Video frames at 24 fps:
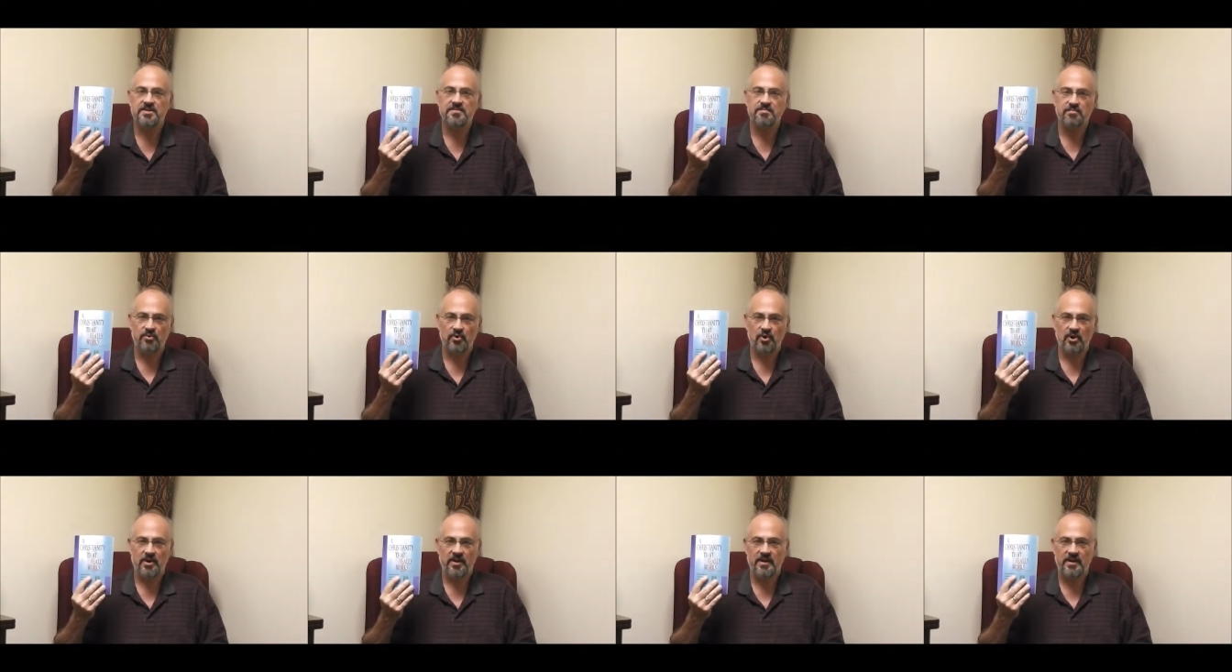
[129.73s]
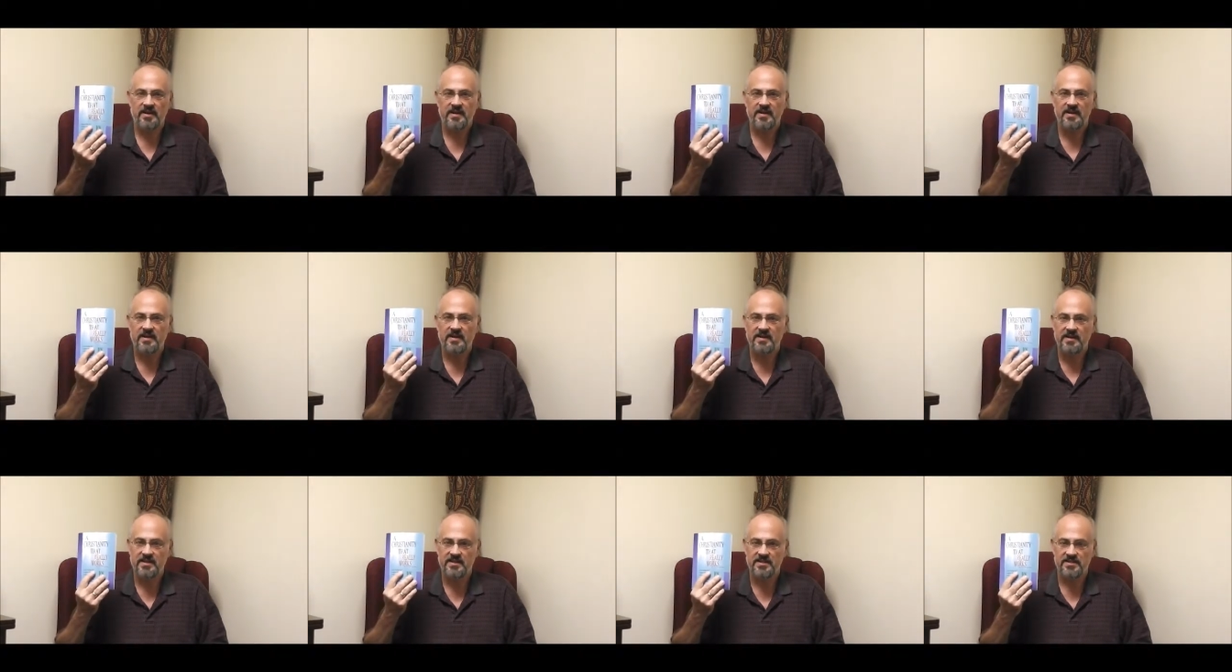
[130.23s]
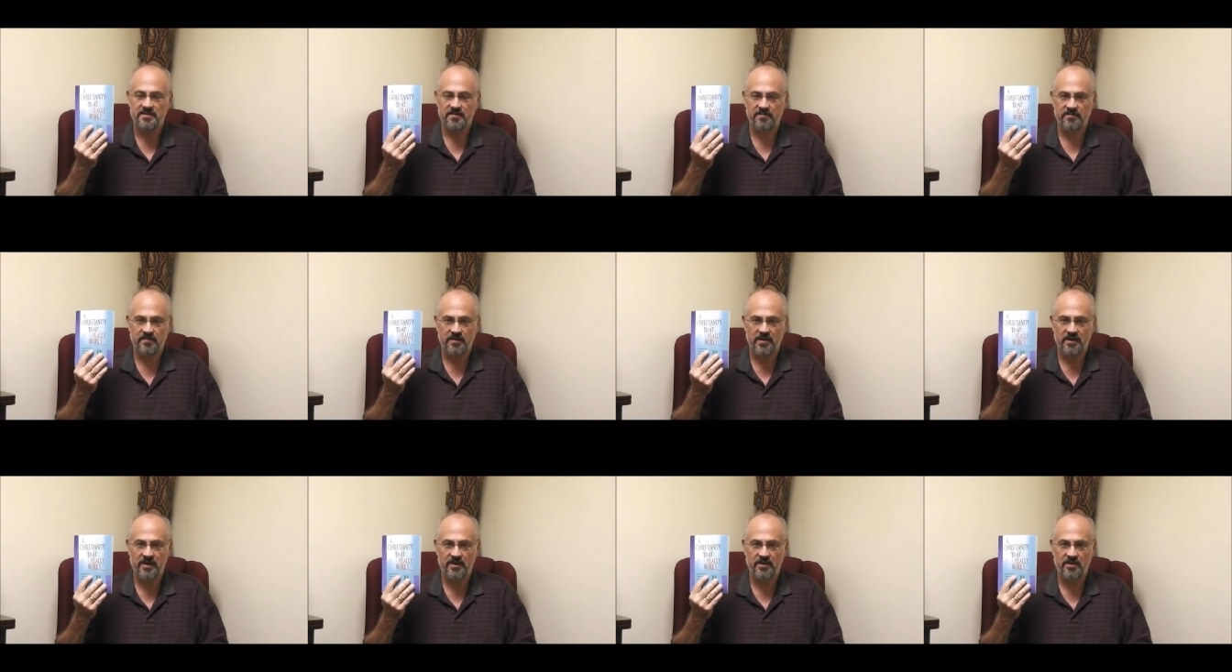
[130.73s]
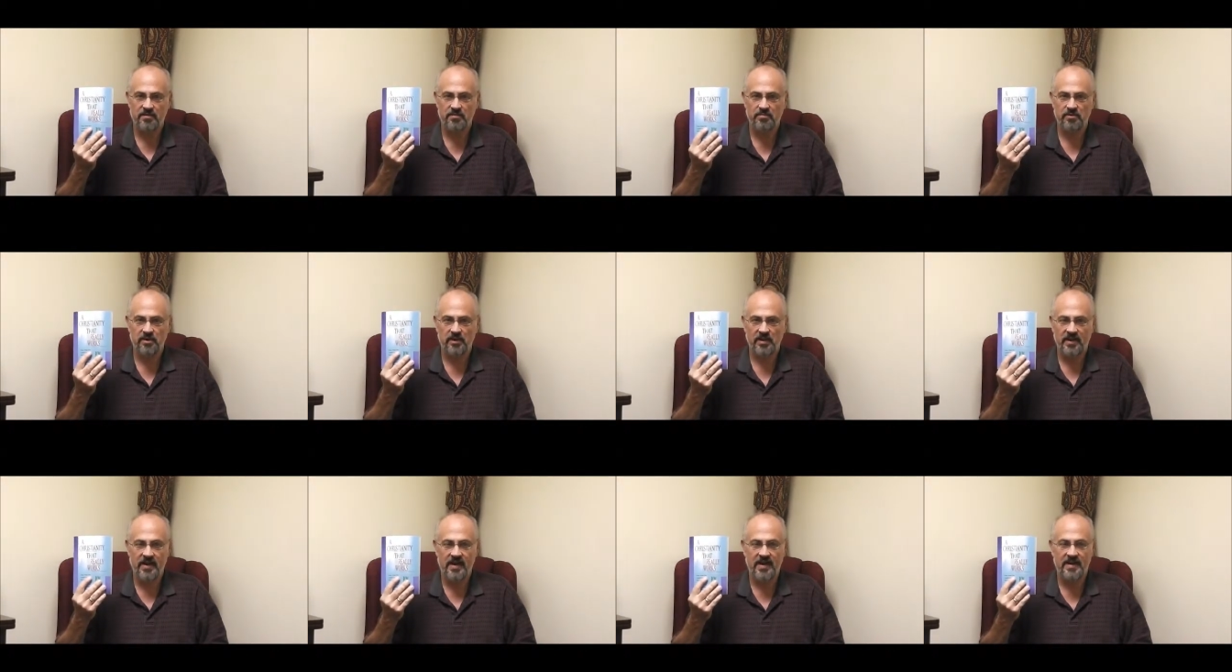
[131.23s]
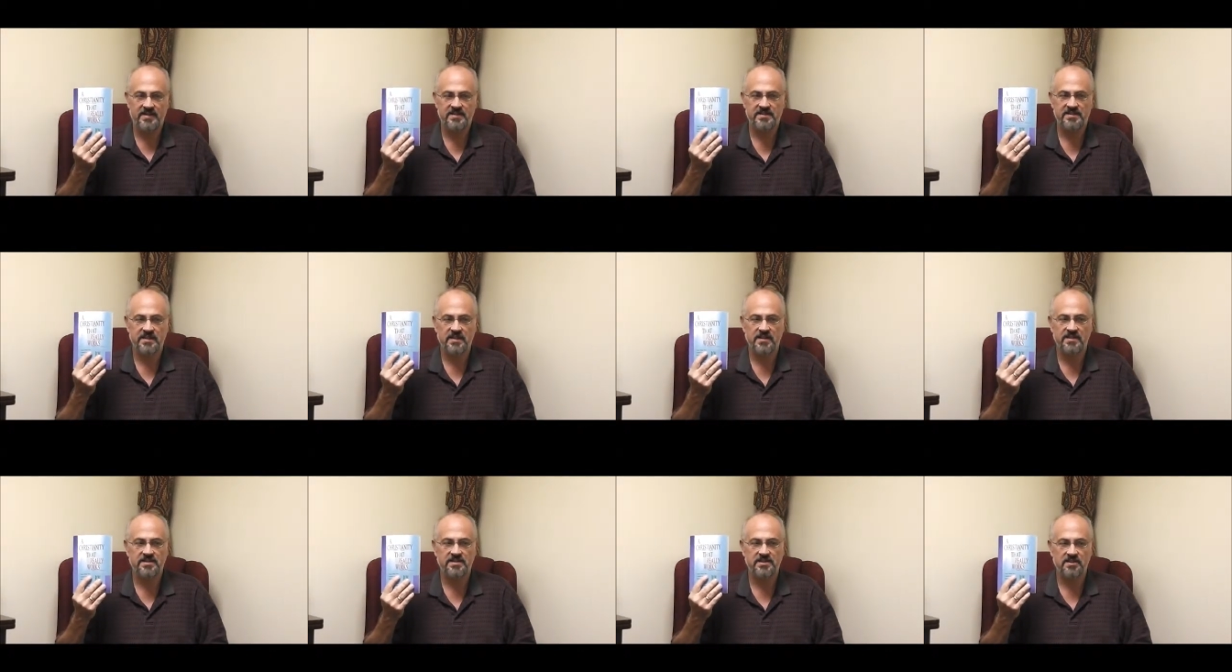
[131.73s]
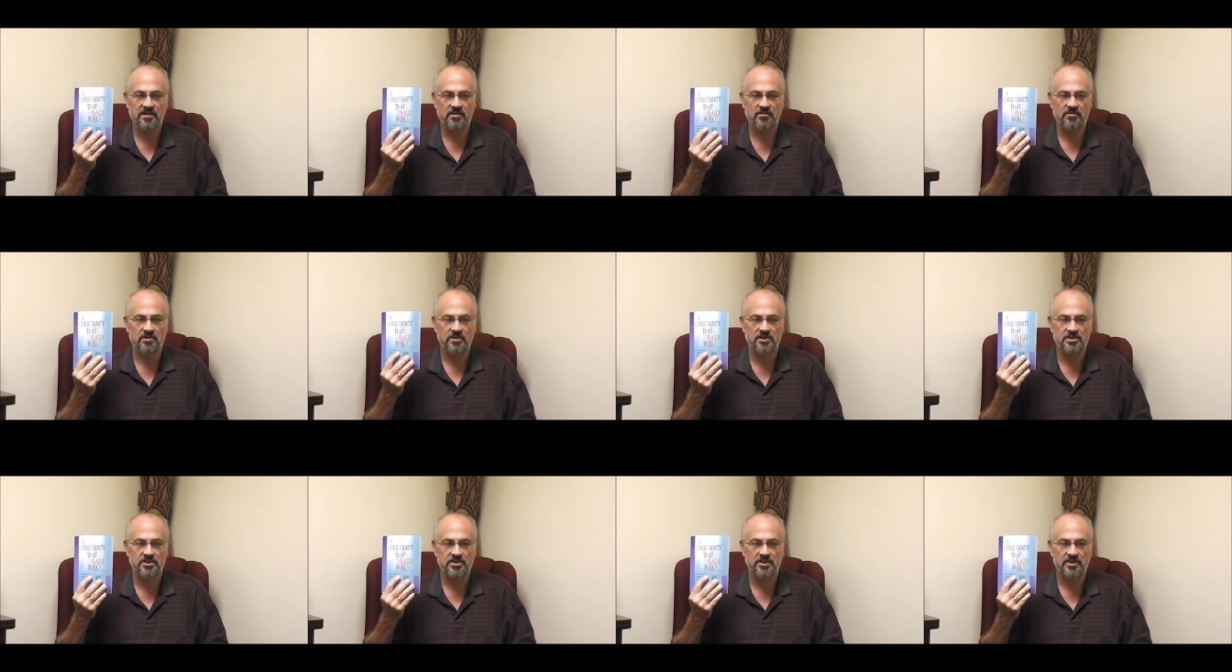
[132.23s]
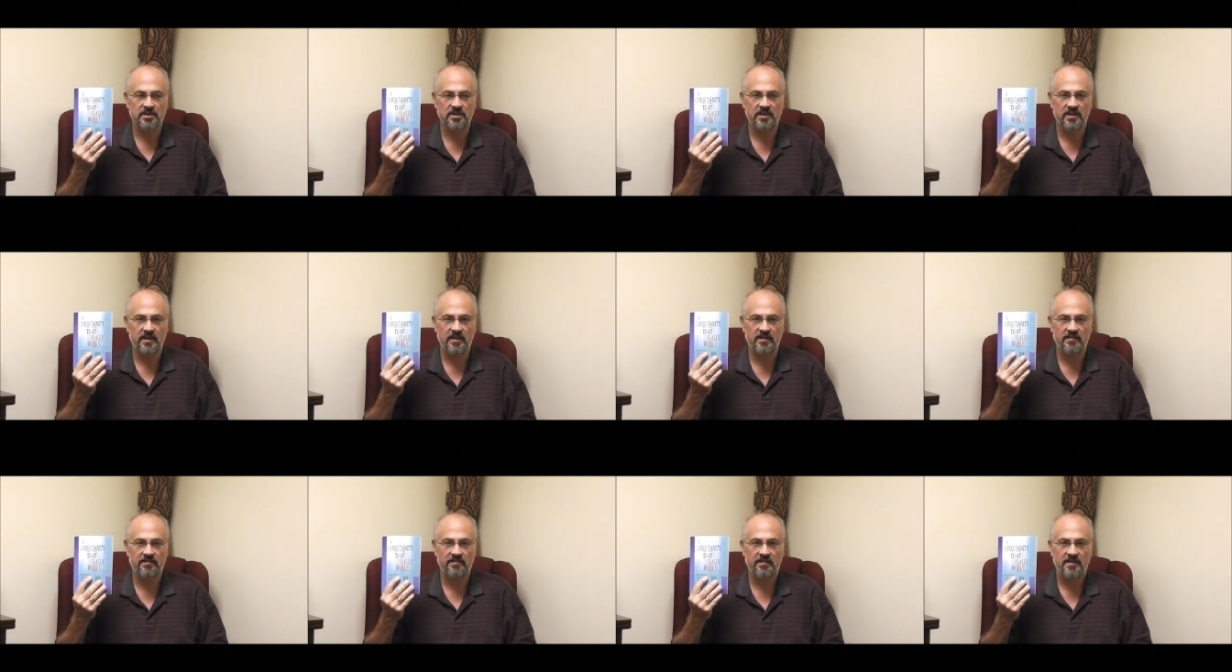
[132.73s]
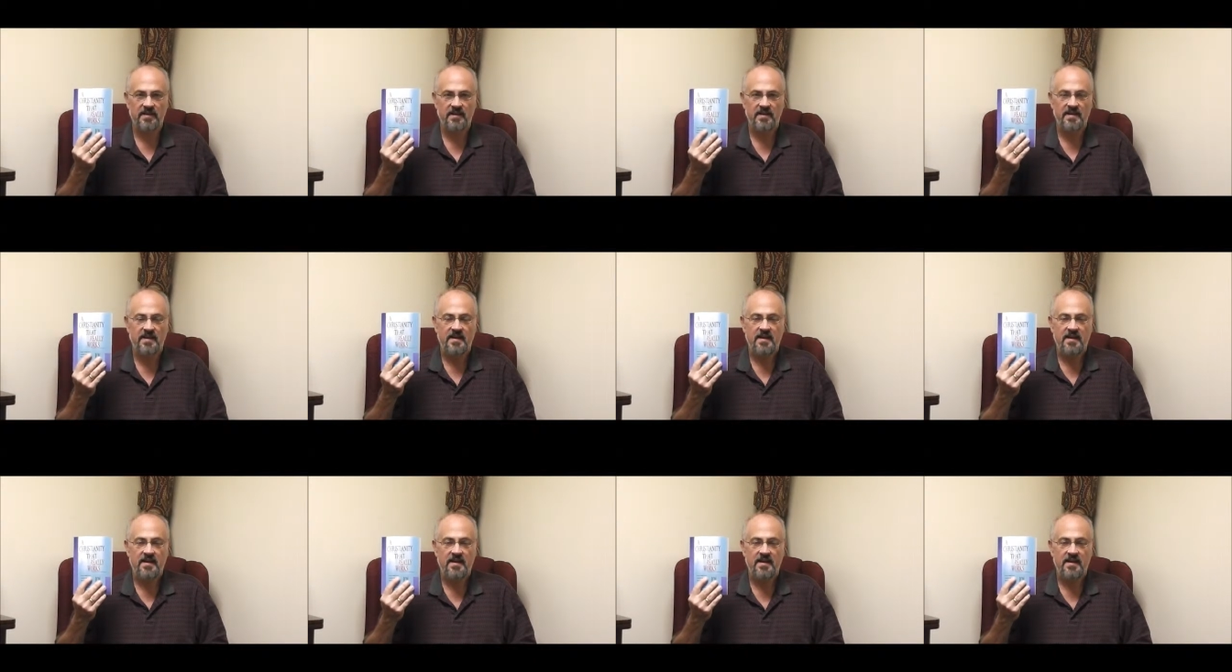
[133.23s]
this book is a valuable asset to Christian life.